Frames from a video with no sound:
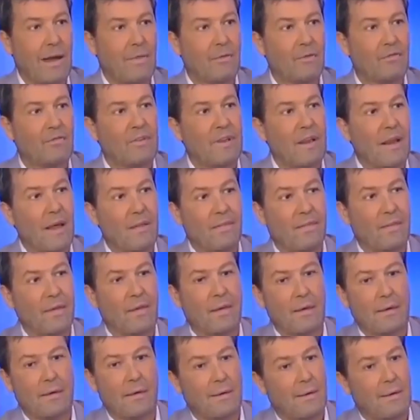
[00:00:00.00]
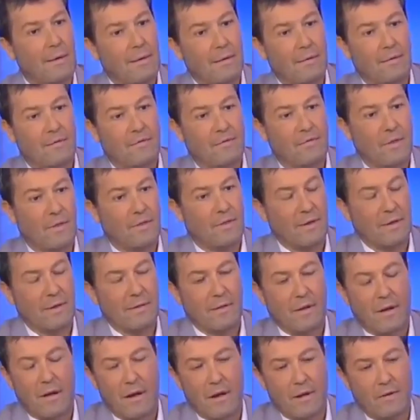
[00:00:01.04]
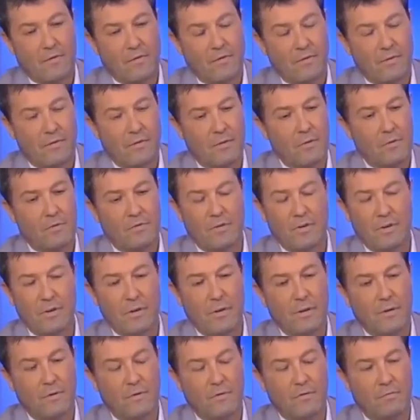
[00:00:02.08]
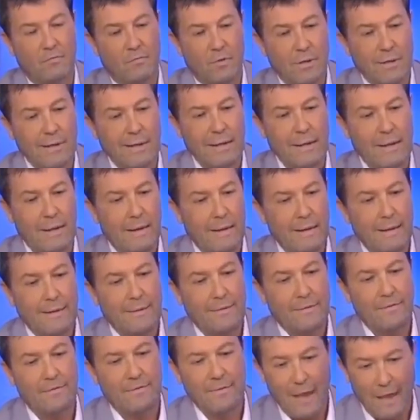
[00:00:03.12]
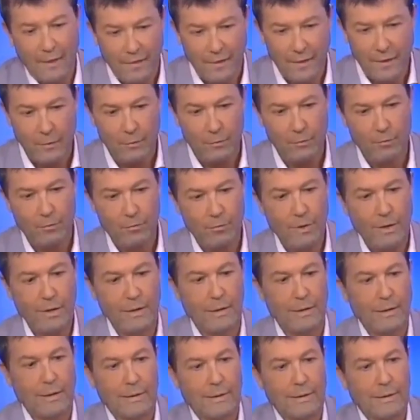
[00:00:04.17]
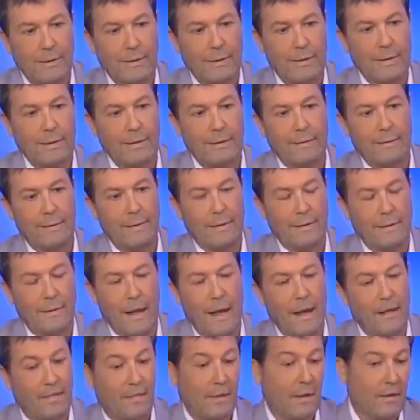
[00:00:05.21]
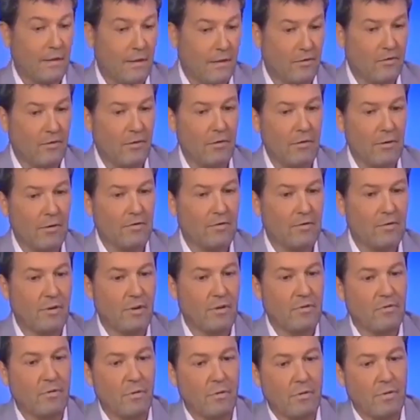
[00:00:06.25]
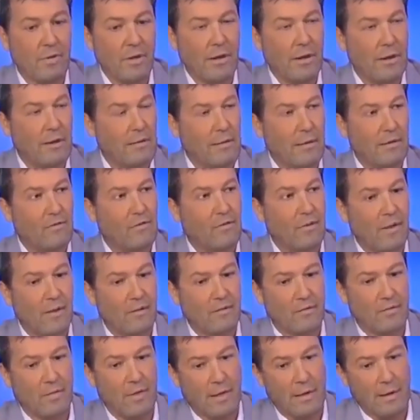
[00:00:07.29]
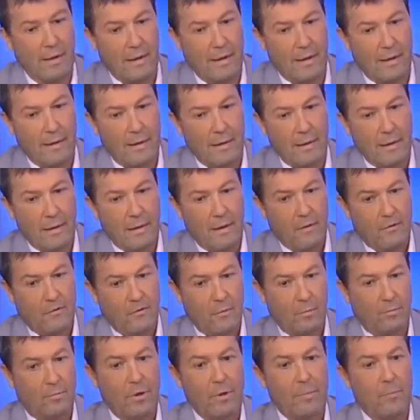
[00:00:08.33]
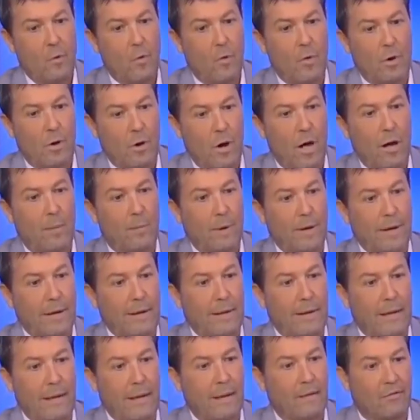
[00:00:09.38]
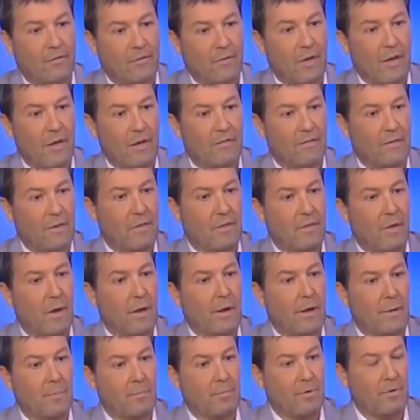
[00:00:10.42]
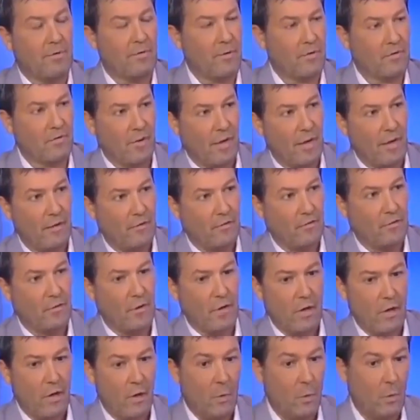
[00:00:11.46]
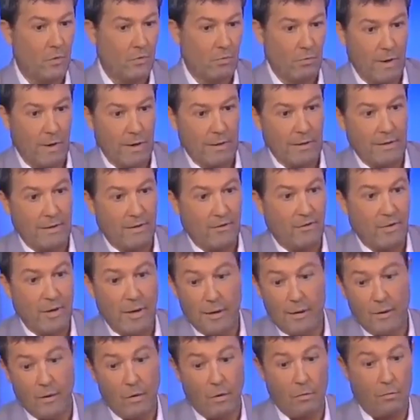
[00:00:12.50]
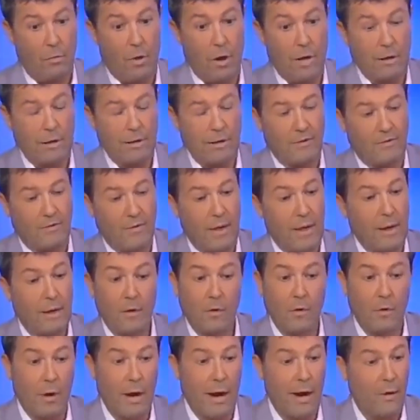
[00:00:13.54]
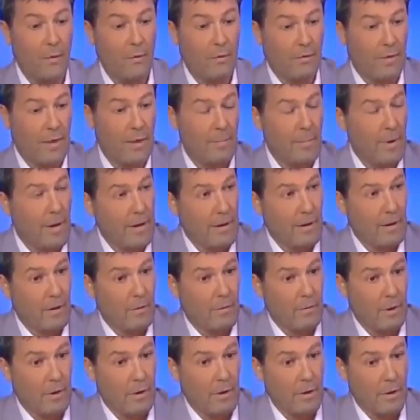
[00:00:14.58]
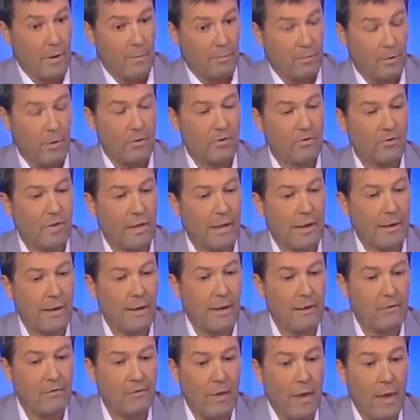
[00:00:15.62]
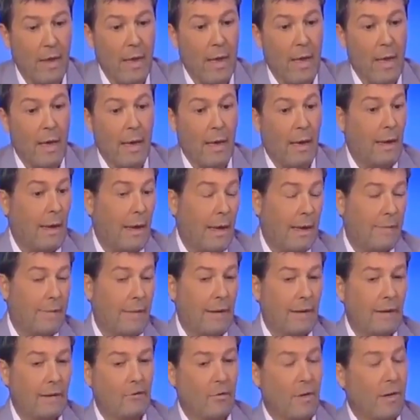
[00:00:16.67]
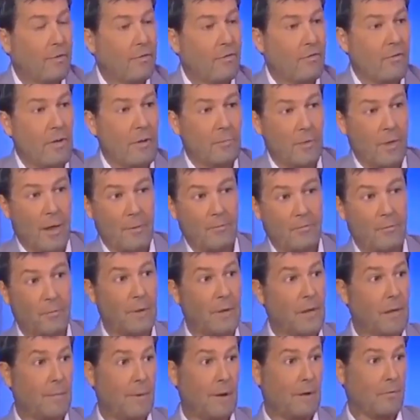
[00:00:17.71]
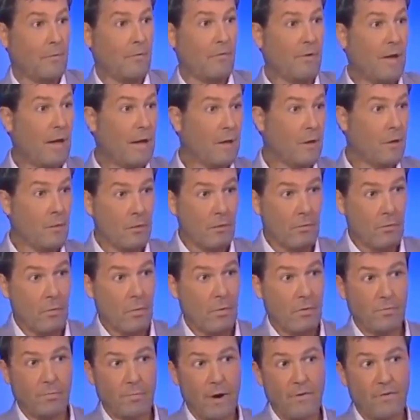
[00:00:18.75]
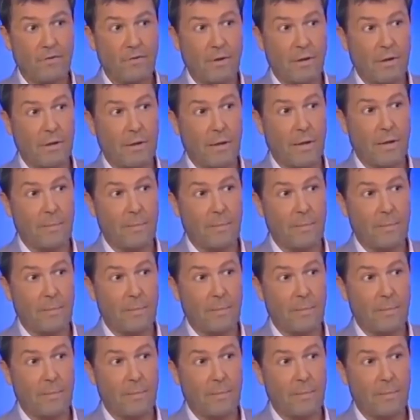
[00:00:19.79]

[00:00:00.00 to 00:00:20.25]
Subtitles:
hearing. And there's nothing in the Constitution. There's nothing really in serious judicial thinking that says that a Supreme Court nominee can't say if he thought a previous case was rightly decided or wrongly decided or how they might approach that case. And they can, at the same time, speak about the value and the role of precedent.